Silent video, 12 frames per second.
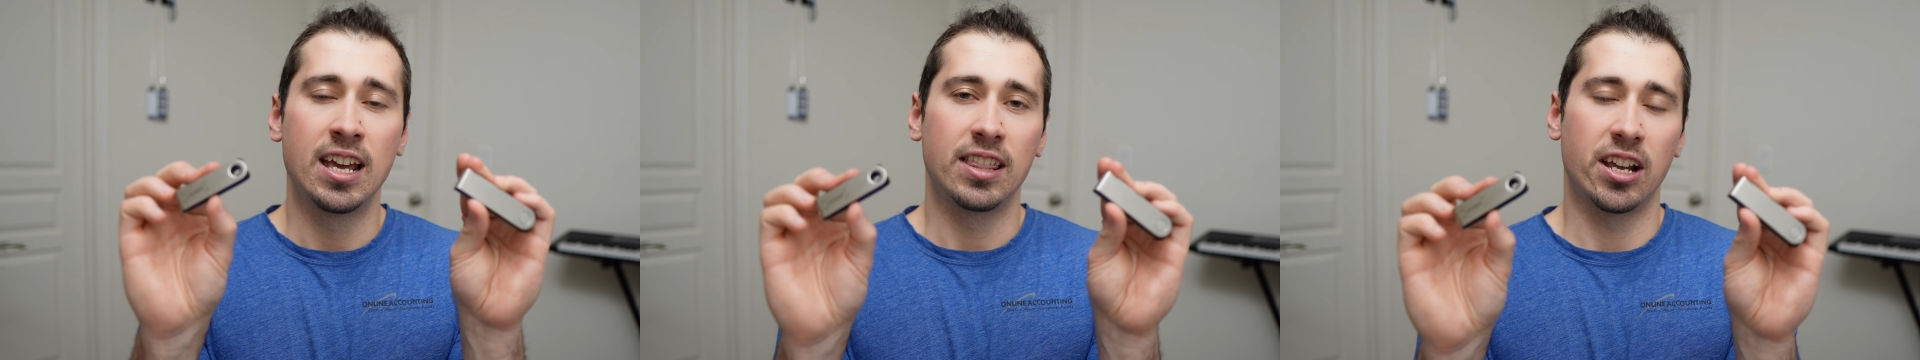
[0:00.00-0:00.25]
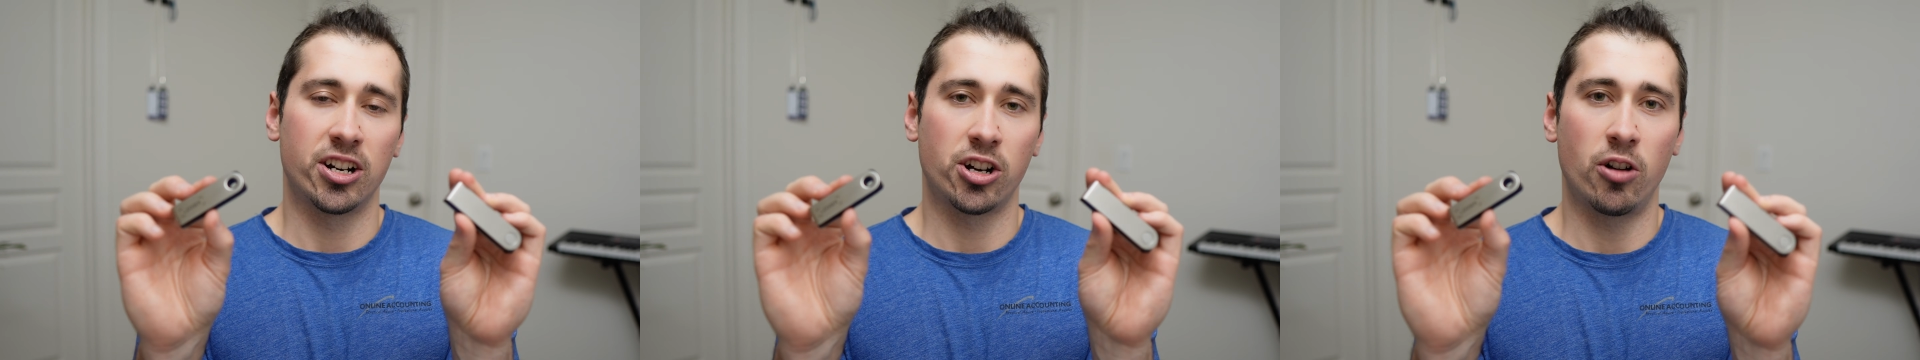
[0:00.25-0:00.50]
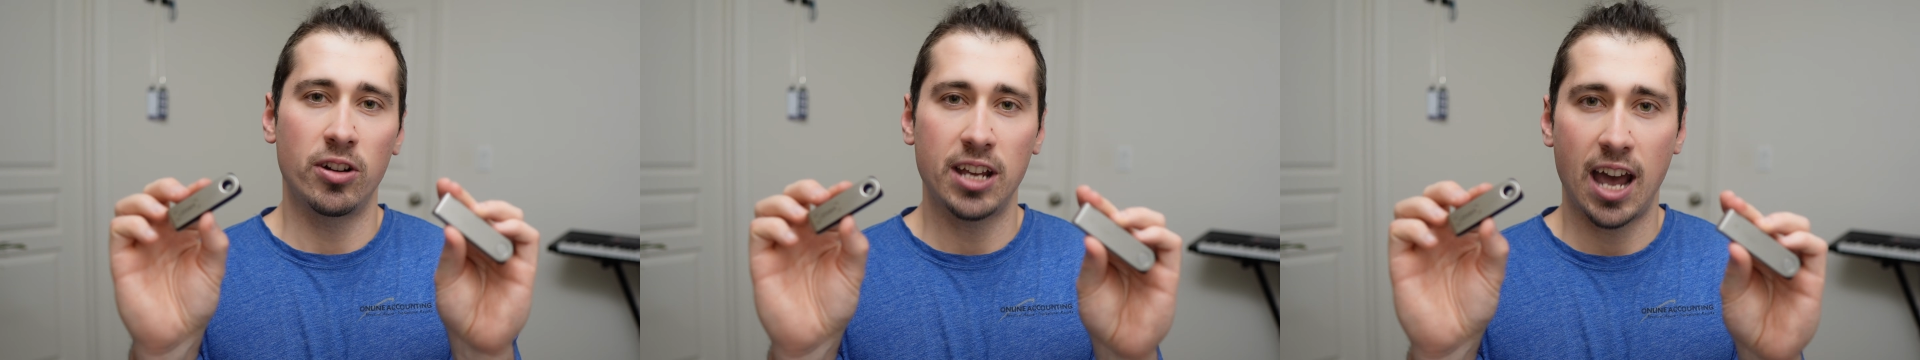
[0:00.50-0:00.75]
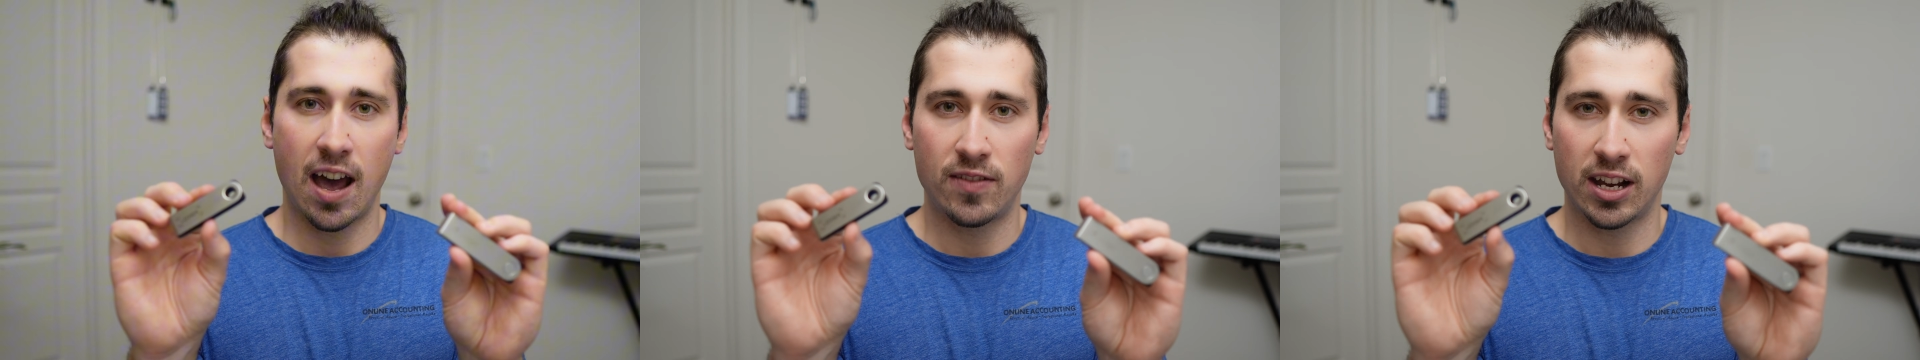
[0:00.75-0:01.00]
then you're going to
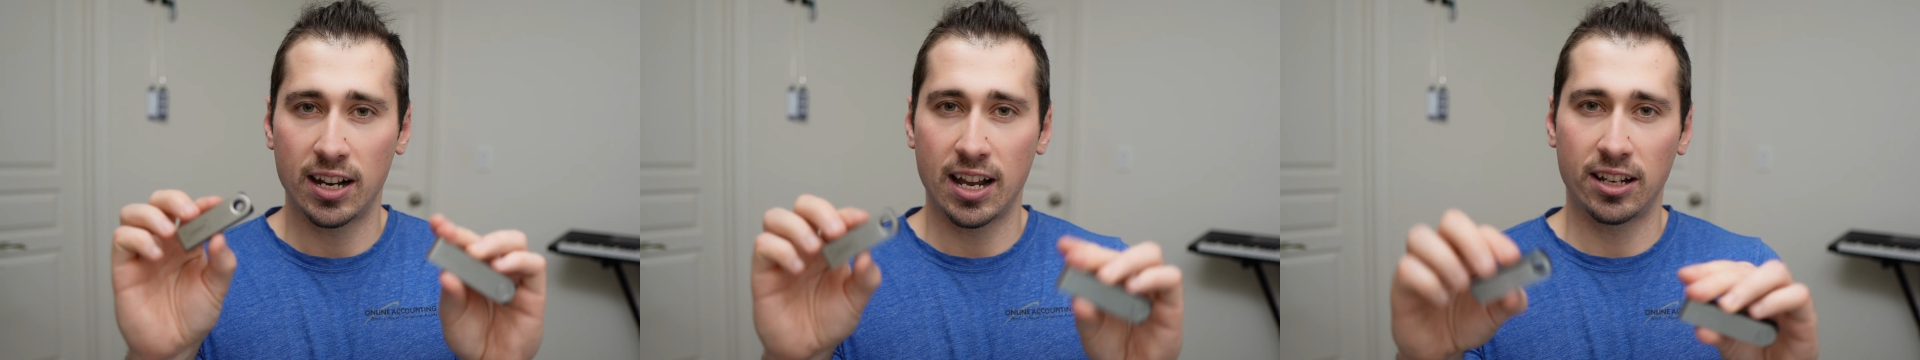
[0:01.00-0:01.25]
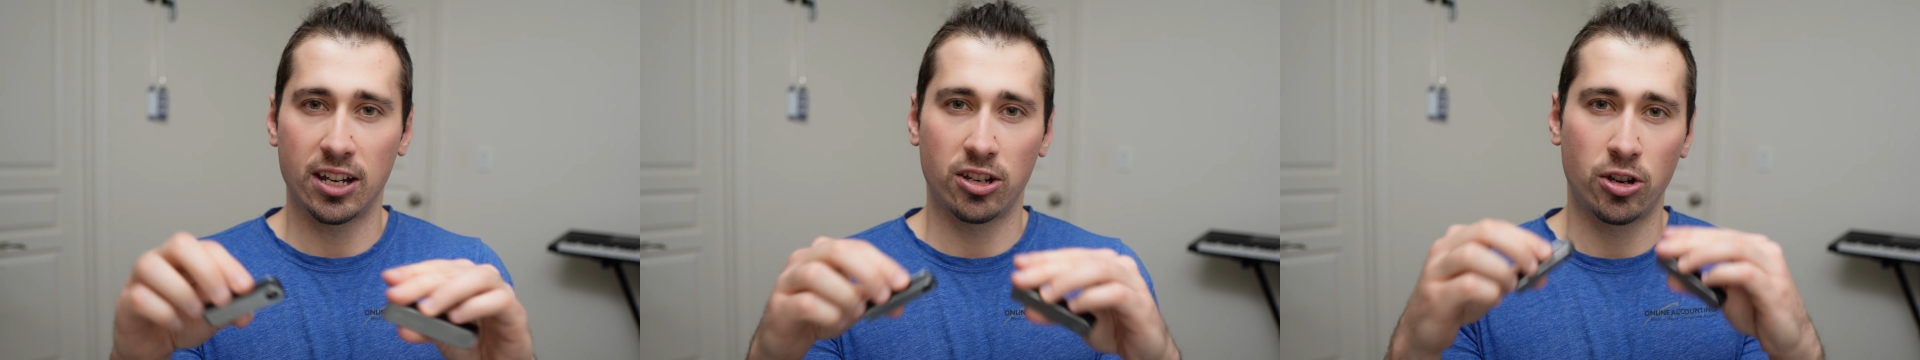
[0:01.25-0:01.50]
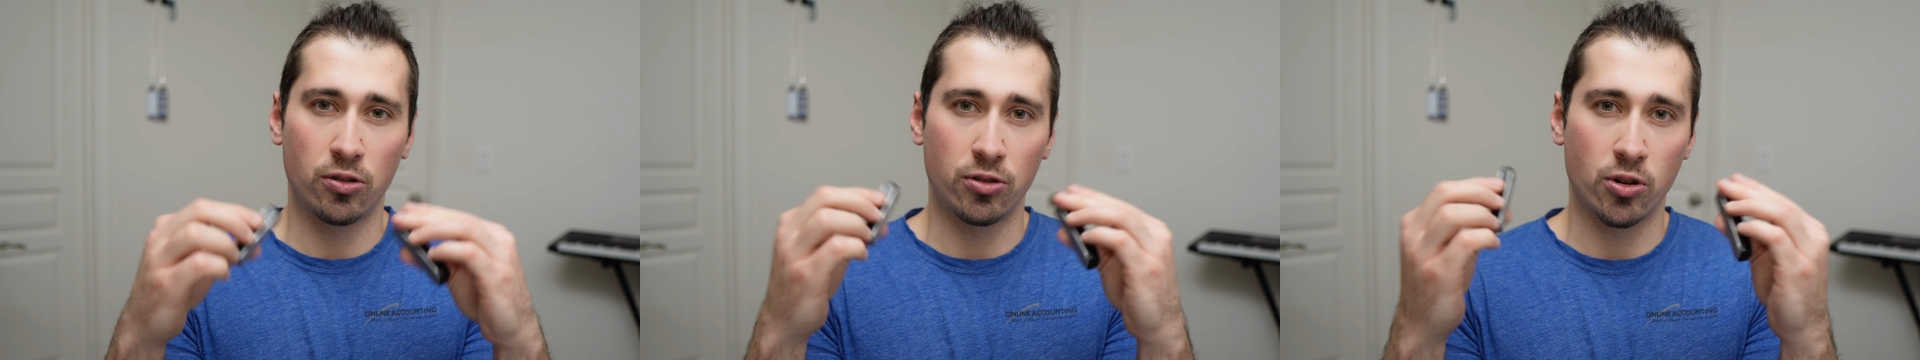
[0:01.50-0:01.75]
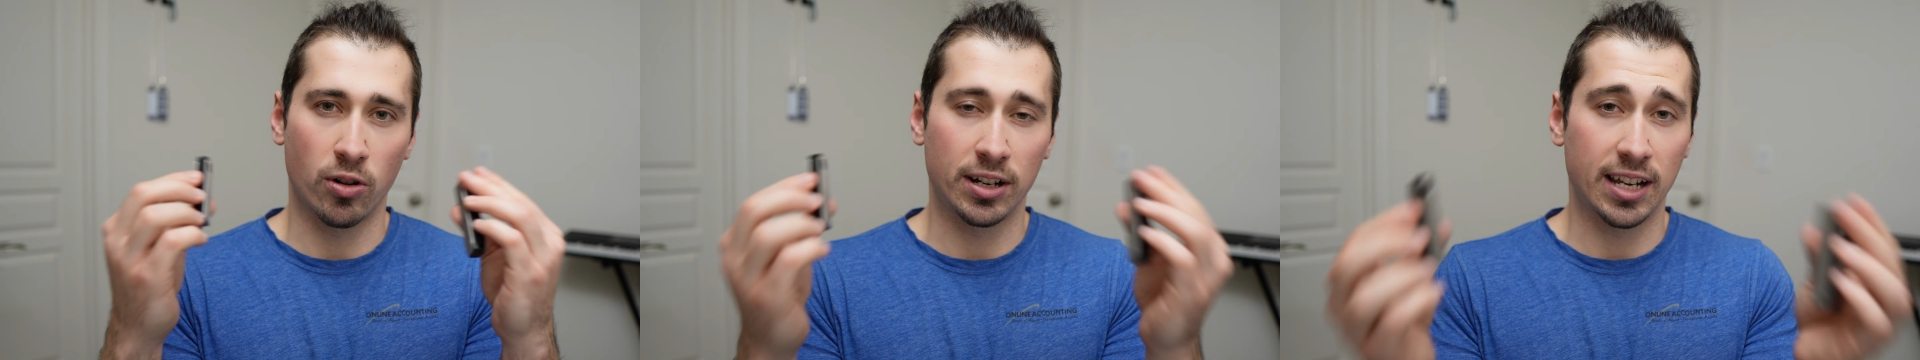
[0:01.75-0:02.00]
have to connect it to
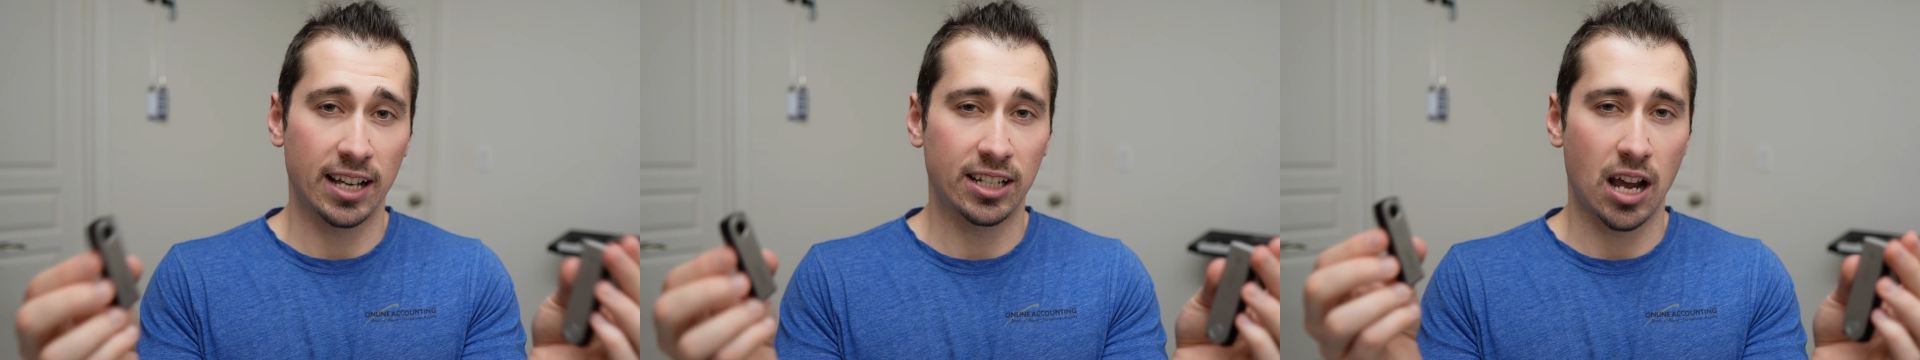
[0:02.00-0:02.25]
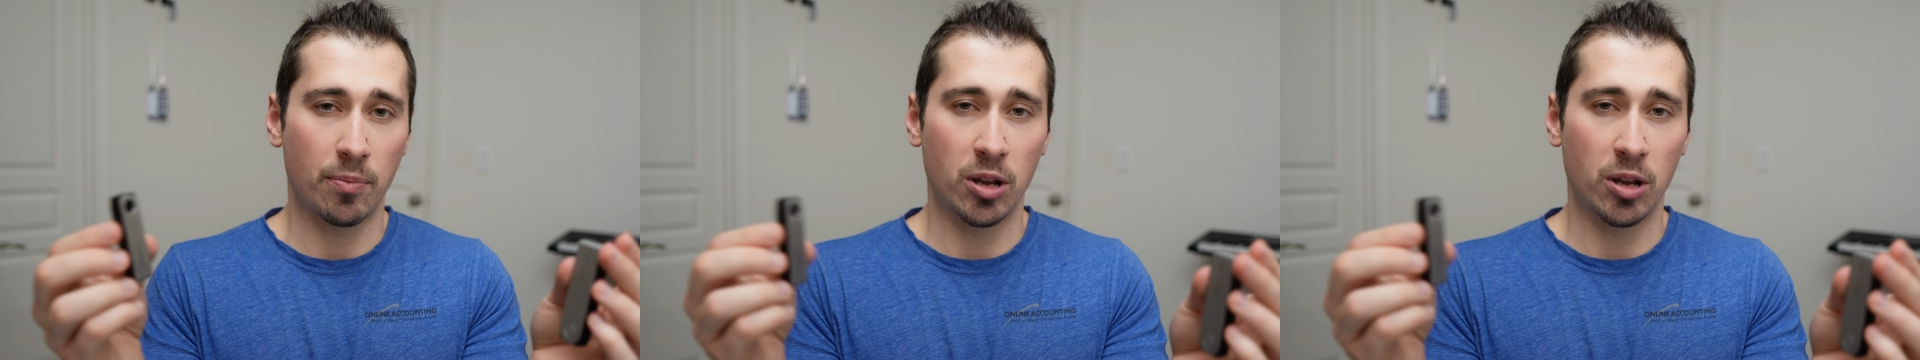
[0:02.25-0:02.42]
your desktop